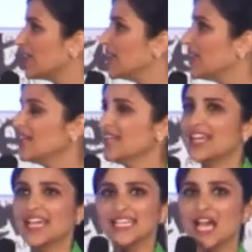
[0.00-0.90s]
pickle.
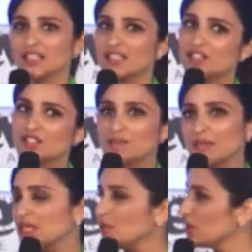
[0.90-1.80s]
Yeah, touch the
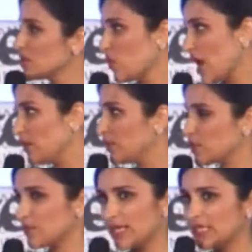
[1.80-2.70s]
pickle was one
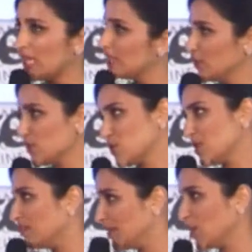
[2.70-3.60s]
which my daddy used to
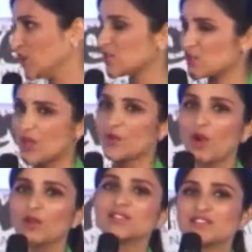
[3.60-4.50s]
give me also. So I would
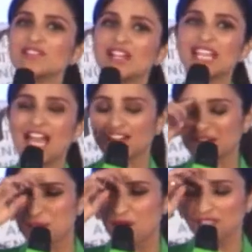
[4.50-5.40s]
always feel very
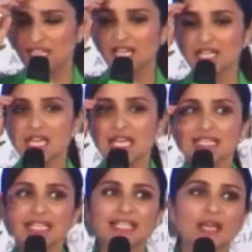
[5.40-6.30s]
angry about that.
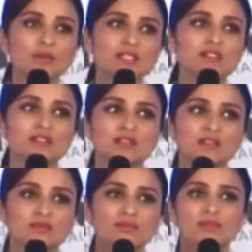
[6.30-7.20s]
Then there was,
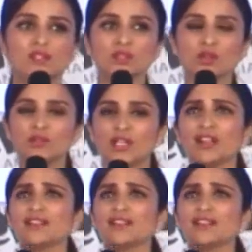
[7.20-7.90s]
you know, there